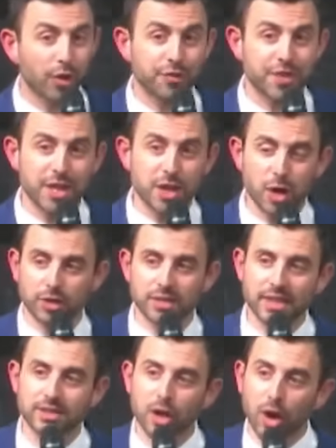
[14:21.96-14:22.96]
of the
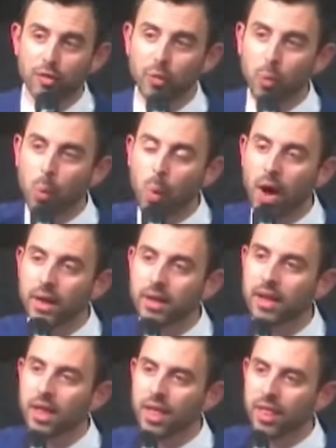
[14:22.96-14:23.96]
contents of
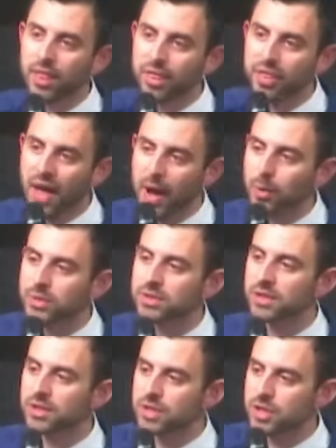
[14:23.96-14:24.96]

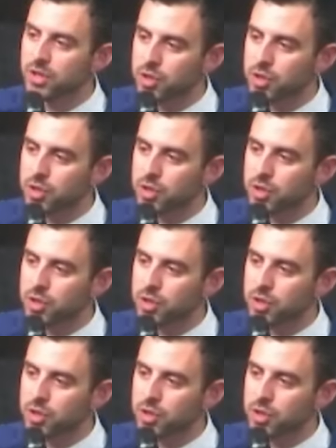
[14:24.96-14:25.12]
1,000